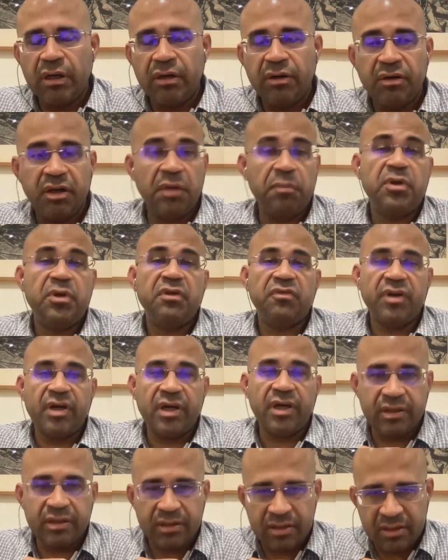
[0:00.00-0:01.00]
reap
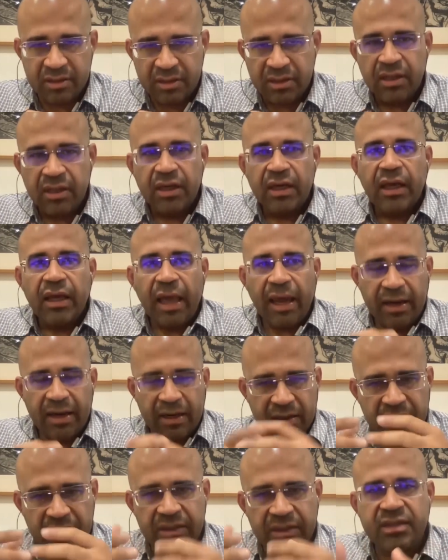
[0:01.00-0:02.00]
dividends and
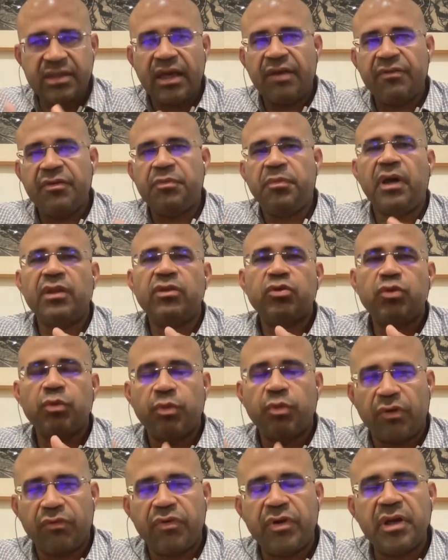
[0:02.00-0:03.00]
at least have a path to
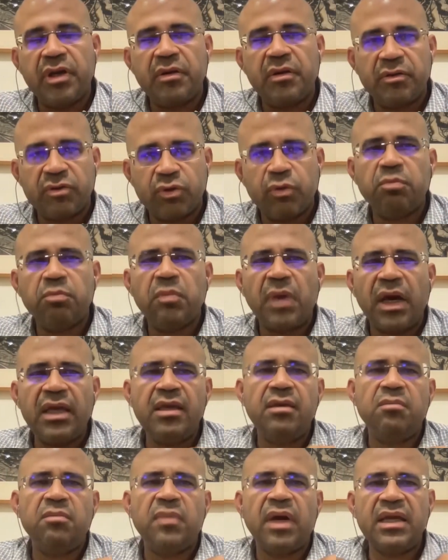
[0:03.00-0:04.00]
profitability. So
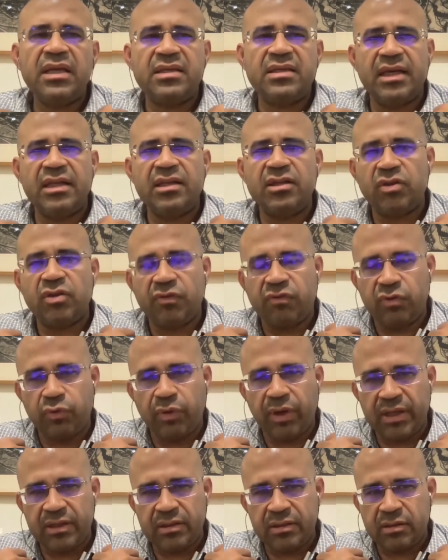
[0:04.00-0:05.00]
my sense of
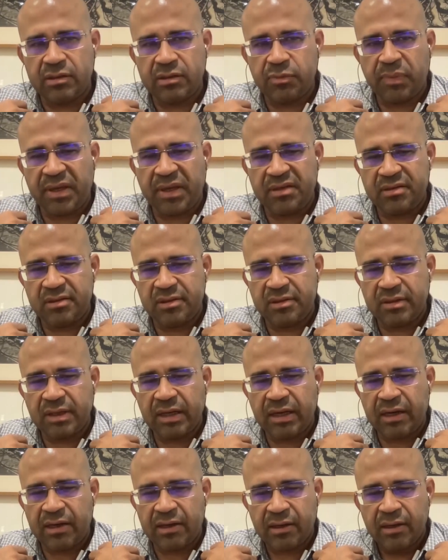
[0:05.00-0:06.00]
today's space is
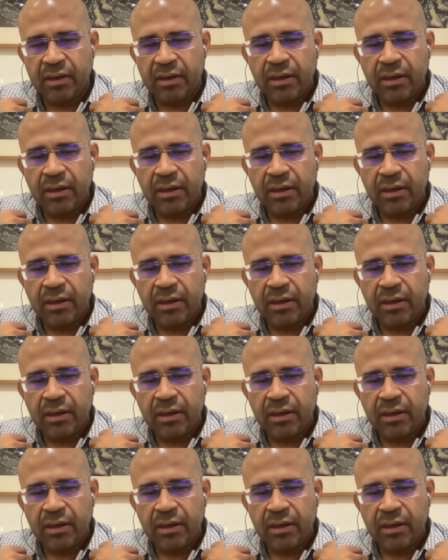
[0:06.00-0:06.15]
that